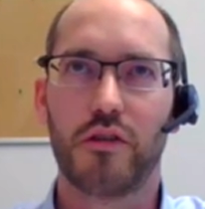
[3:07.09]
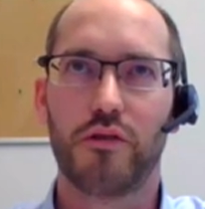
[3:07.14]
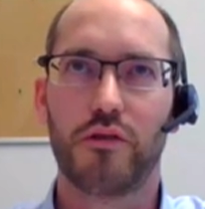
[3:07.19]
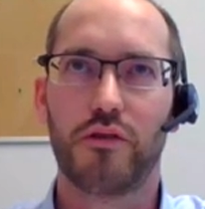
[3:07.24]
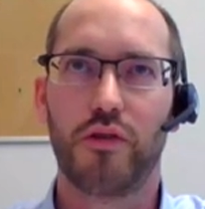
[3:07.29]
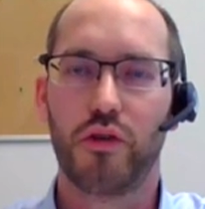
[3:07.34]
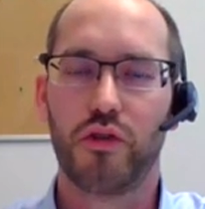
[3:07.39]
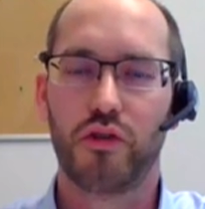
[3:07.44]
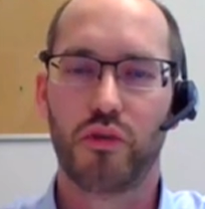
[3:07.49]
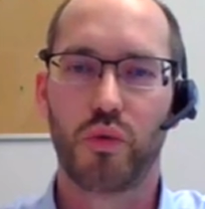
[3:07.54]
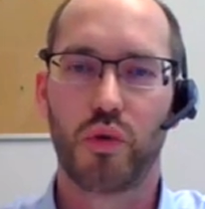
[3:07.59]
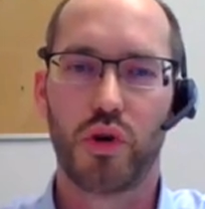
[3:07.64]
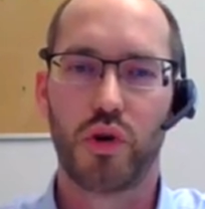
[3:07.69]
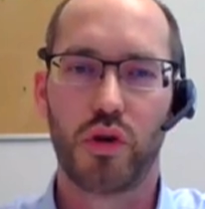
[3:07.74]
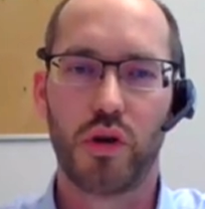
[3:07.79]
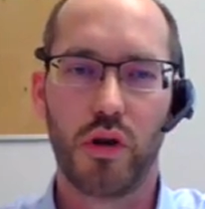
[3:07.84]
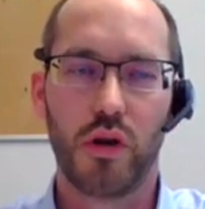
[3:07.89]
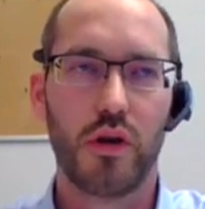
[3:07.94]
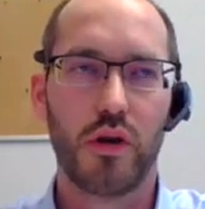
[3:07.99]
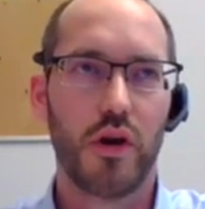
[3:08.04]
The first
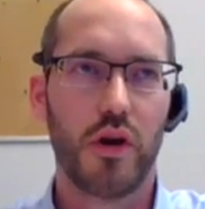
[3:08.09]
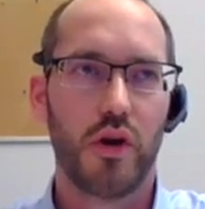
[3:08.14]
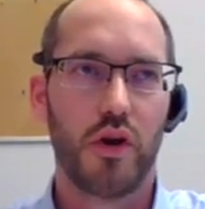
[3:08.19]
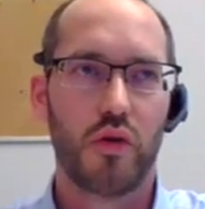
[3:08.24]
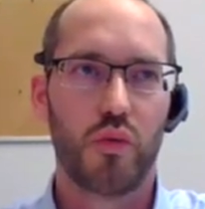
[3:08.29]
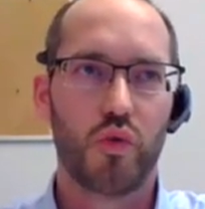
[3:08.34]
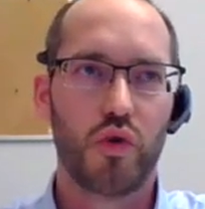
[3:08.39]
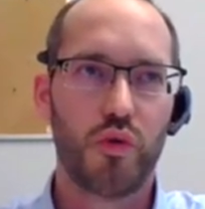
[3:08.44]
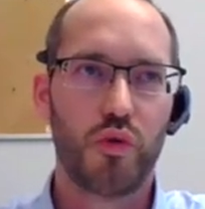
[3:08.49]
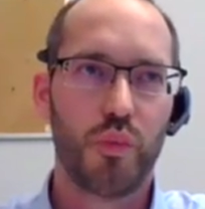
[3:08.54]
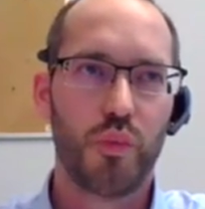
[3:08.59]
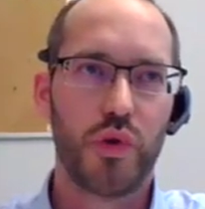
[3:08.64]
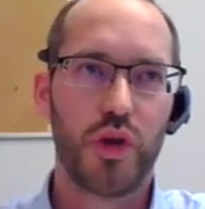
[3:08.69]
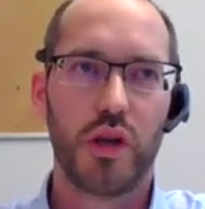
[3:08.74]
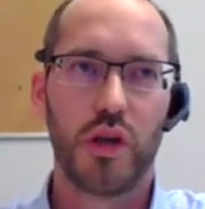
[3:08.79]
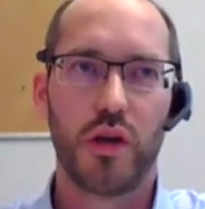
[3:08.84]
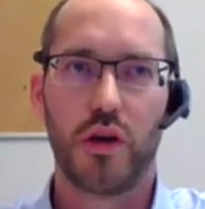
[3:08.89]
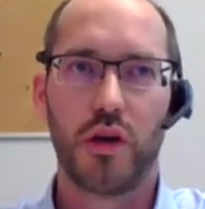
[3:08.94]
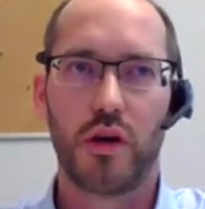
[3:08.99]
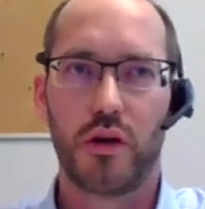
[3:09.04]
one would
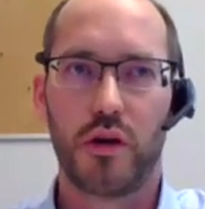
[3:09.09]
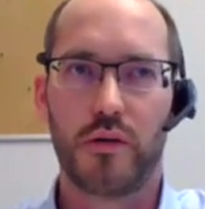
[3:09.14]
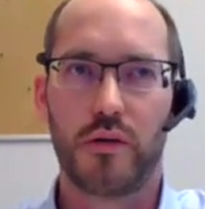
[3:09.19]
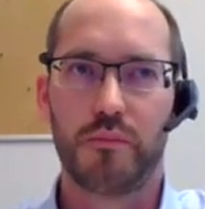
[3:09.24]
be